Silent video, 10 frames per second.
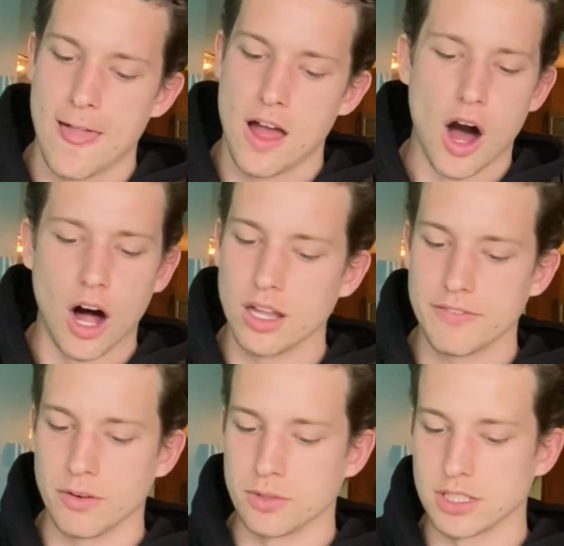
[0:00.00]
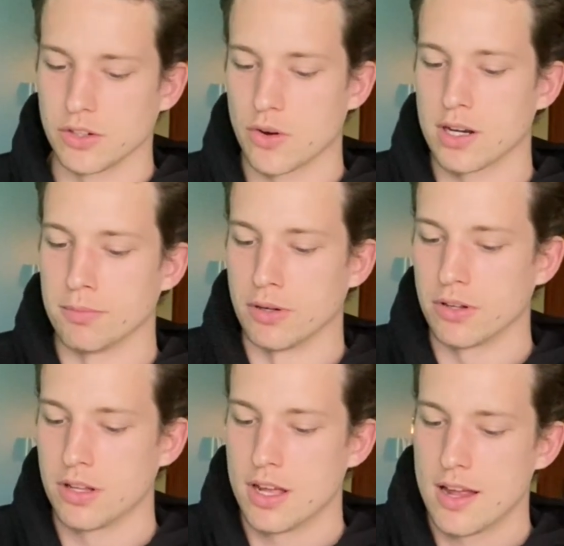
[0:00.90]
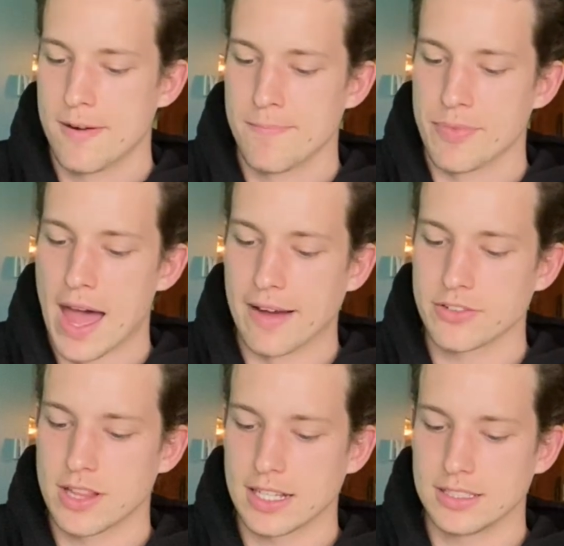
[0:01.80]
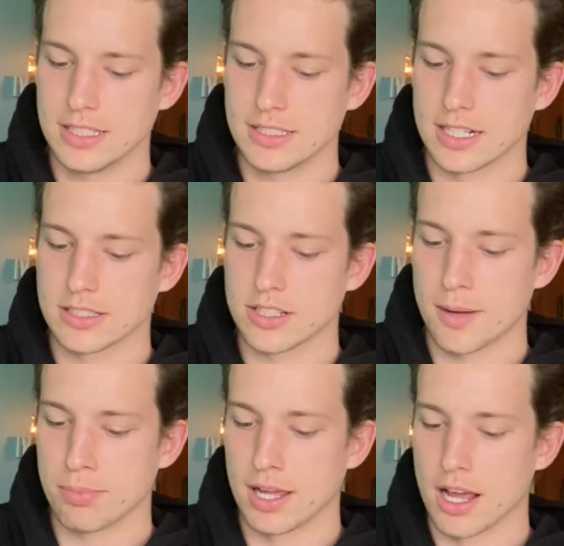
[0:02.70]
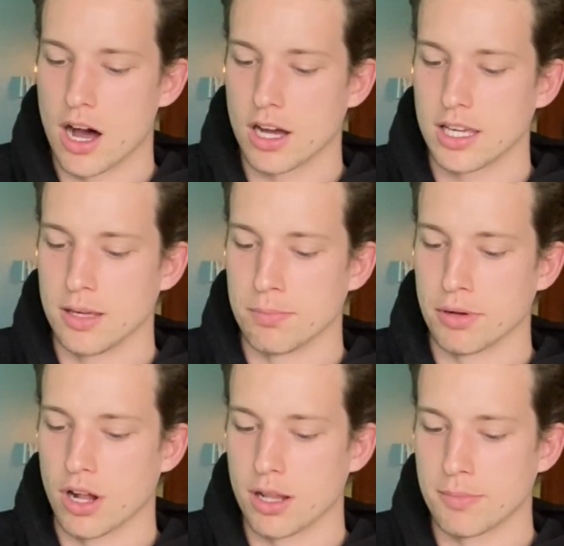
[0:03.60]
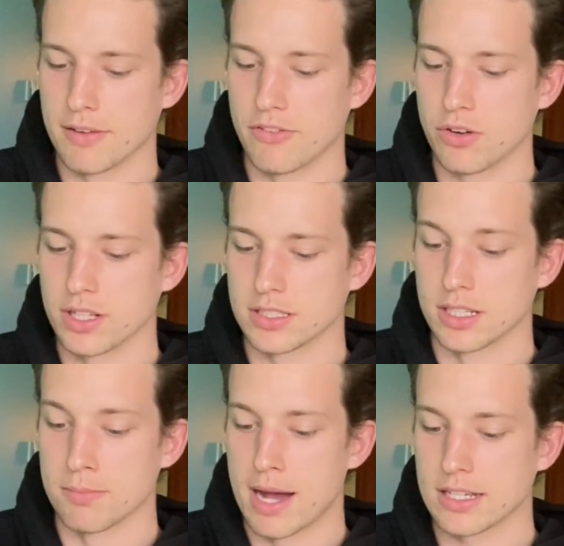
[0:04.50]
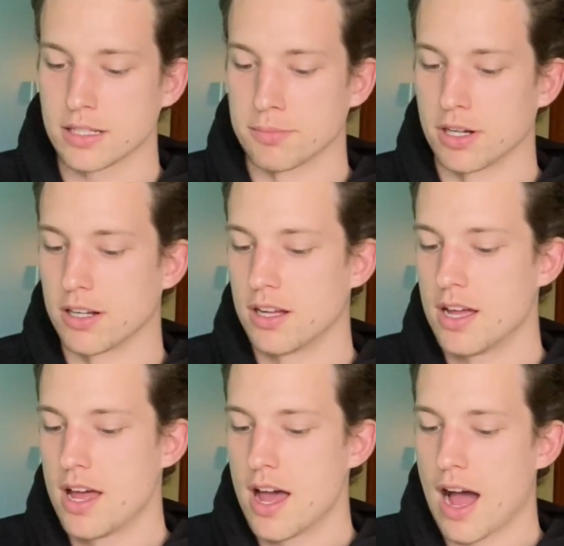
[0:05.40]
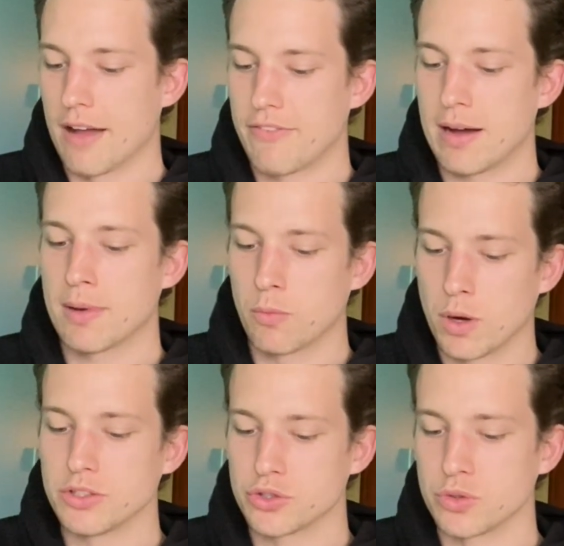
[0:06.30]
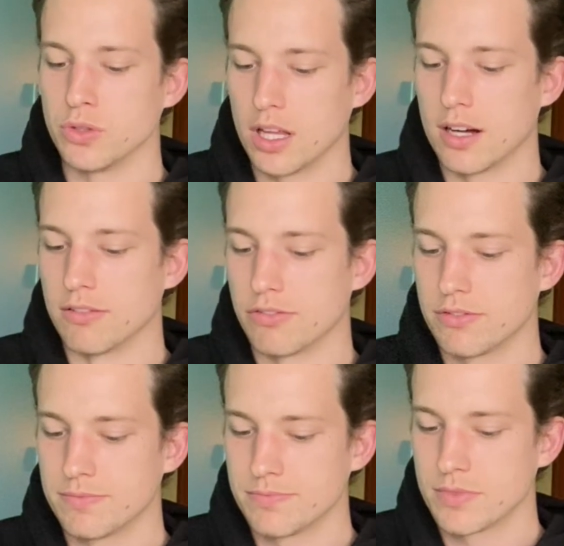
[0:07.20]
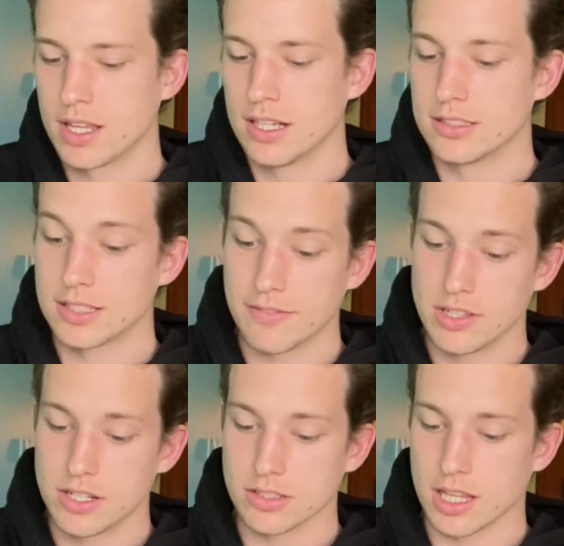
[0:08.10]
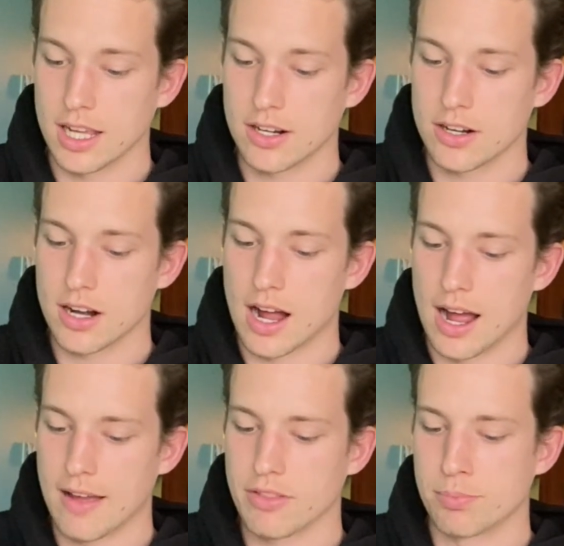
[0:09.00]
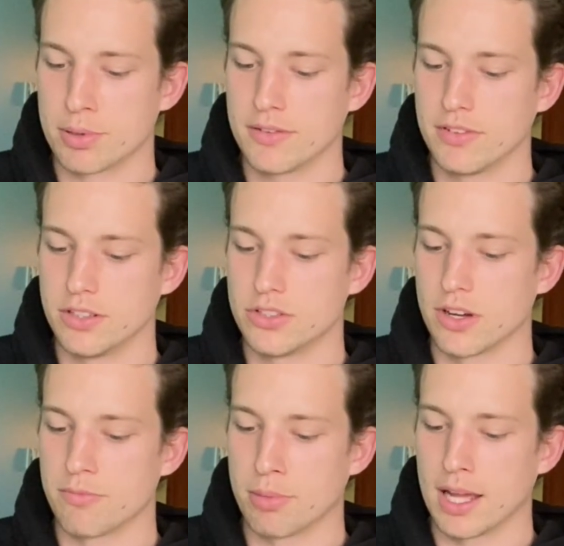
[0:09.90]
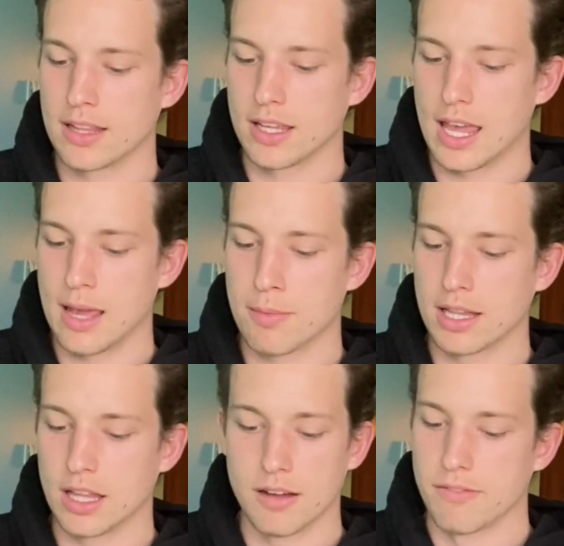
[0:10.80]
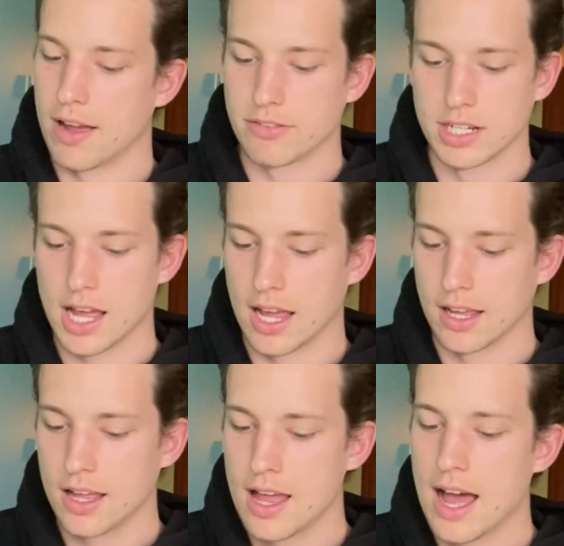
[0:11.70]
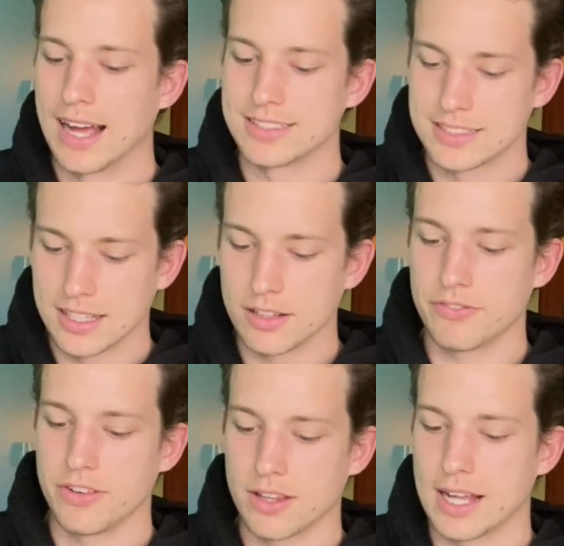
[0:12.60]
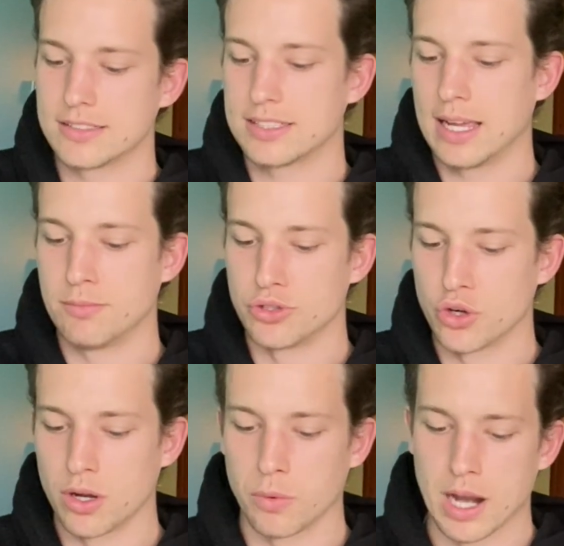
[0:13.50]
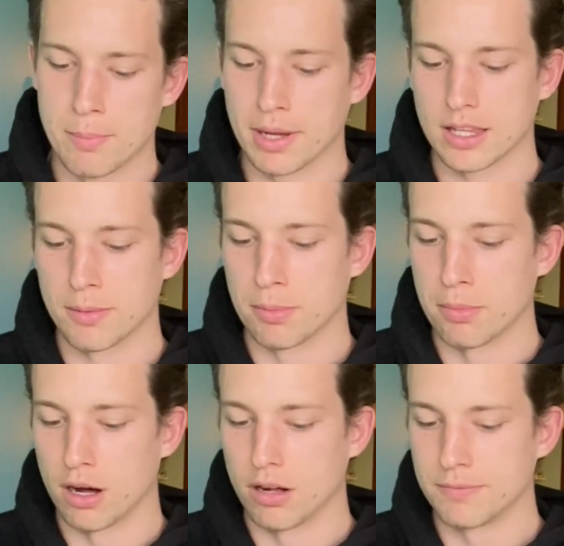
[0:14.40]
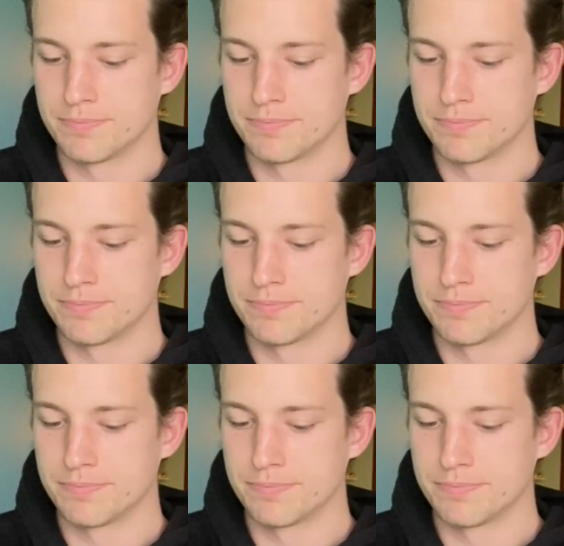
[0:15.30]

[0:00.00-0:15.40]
All of it was incredible. After that season, I stopped playing hockey and put all of my focus into basketball. I found my one true love. 7 years later, I have the privilege of playing the game I love every day. I still feel that same joy when I picked up a ball.